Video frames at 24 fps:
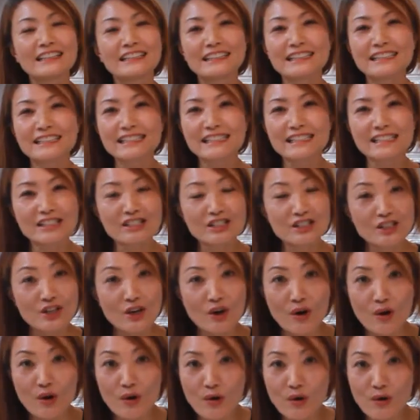This is
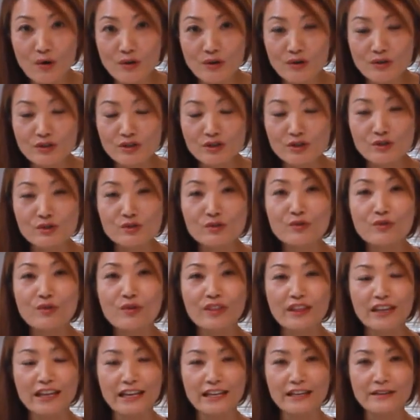so
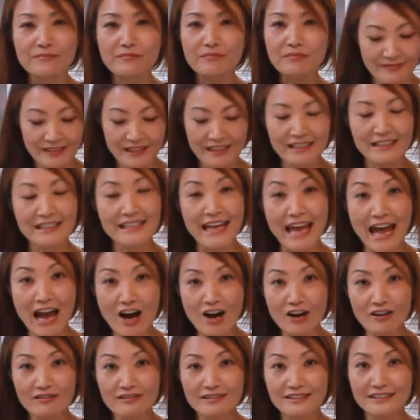soothing.
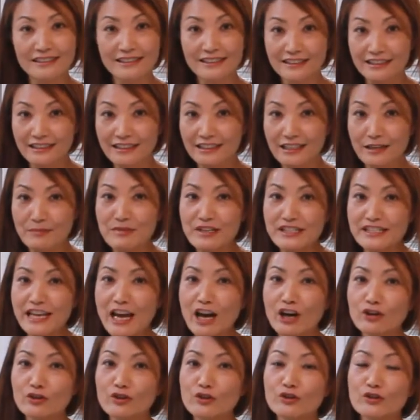Now, let me
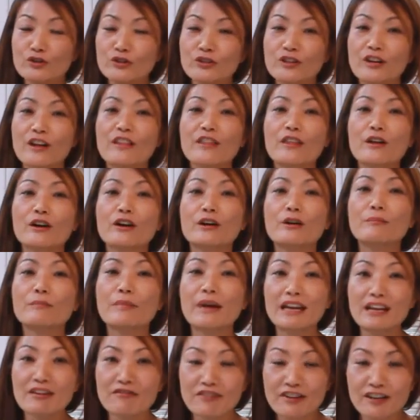tell you the
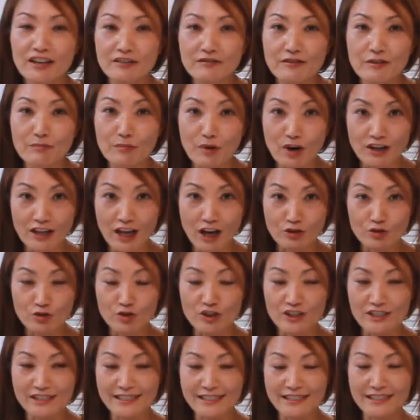benefit of a burdock
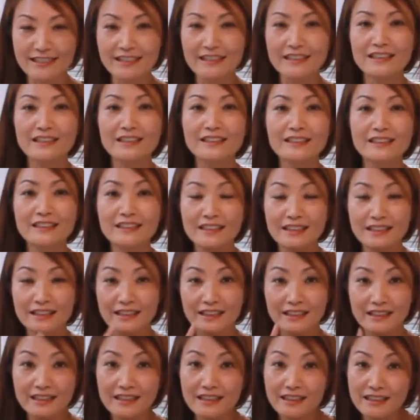root.
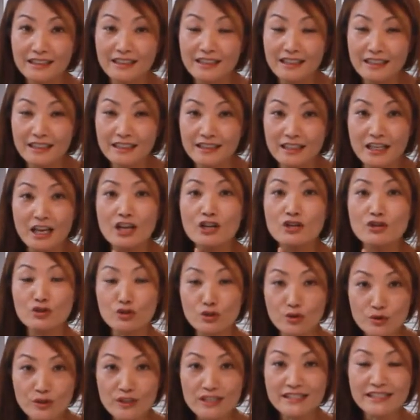It
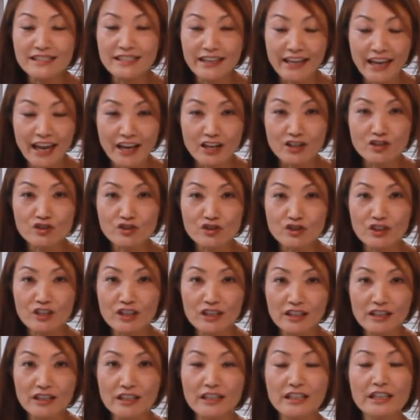treats cancer,
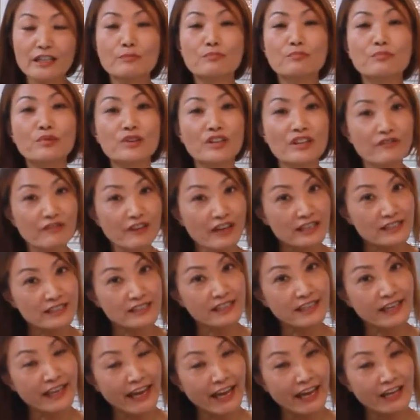it prevents
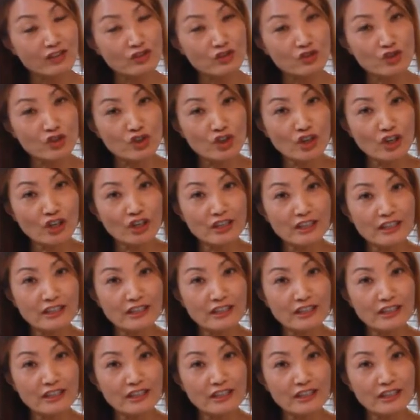cancer,